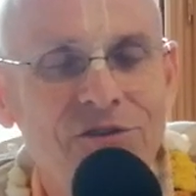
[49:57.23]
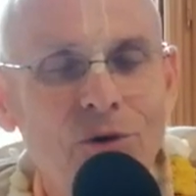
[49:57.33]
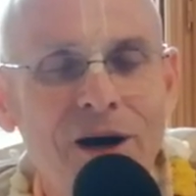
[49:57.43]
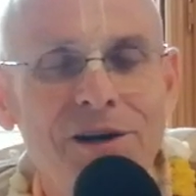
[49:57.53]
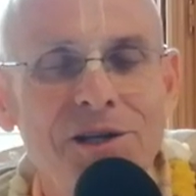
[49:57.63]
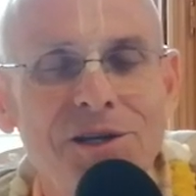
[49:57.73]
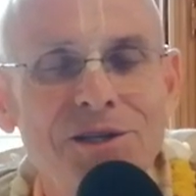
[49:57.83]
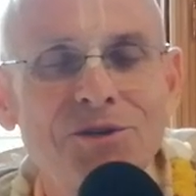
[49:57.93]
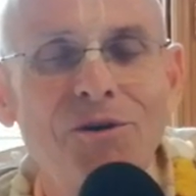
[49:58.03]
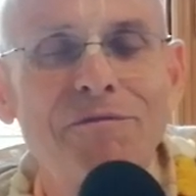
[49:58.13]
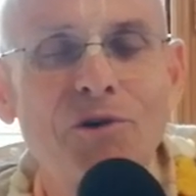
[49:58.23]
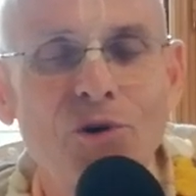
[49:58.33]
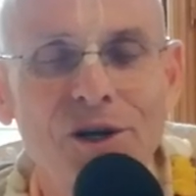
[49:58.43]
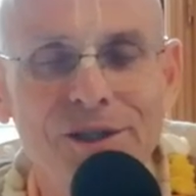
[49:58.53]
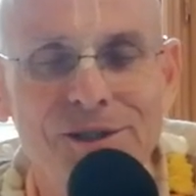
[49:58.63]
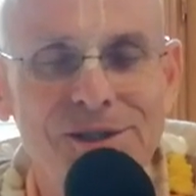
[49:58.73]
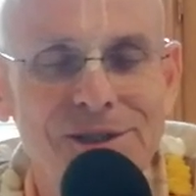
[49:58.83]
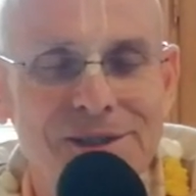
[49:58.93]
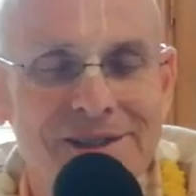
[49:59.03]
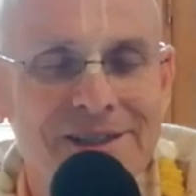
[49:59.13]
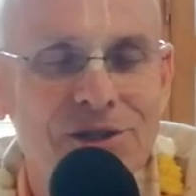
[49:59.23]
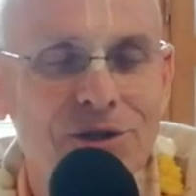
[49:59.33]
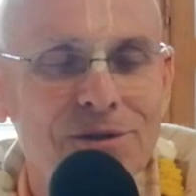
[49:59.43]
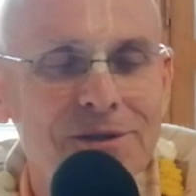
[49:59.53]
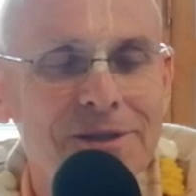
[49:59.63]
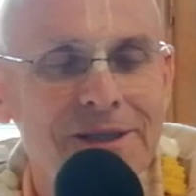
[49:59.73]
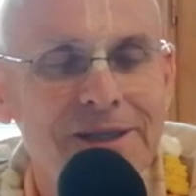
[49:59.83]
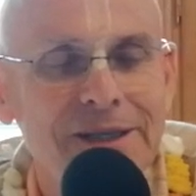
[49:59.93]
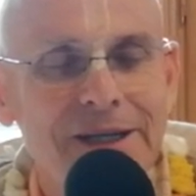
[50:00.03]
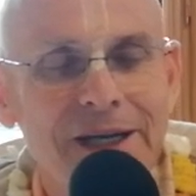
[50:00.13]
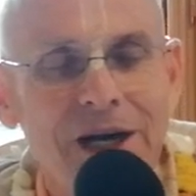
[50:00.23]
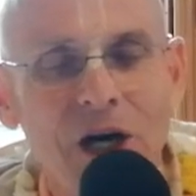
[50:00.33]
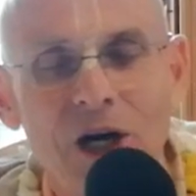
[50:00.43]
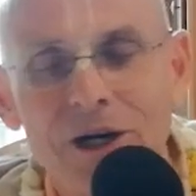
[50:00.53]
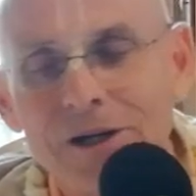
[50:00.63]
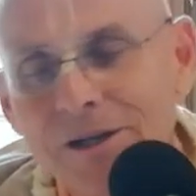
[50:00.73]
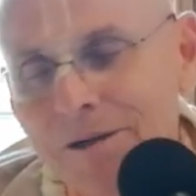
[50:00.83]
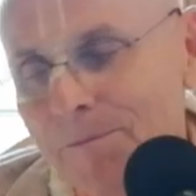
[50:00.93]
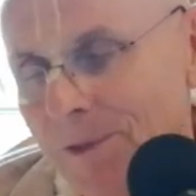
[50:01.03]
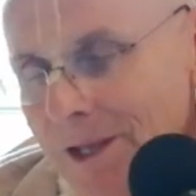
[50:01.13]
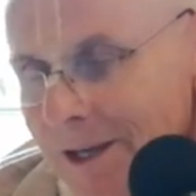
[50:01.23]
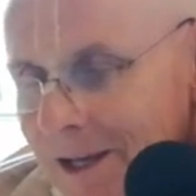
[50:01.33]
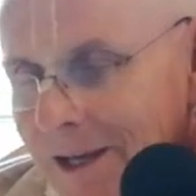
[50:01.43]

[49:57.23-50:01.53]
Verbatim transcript: So Haridas, of course, you know, um,